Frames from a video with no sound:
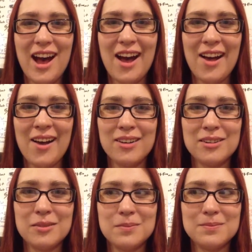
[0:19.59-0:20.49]

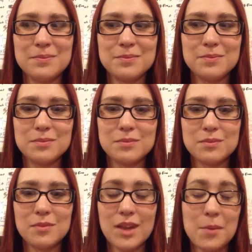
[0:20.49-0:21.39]
I'm
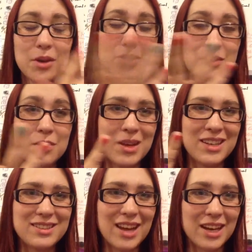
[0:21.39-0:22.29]
also the main
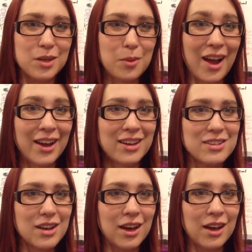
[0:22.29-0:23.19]
designer
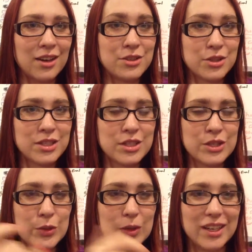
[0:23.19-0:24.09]
behind Juris
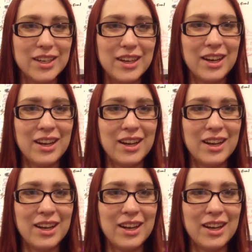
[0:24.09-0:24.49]
Couture,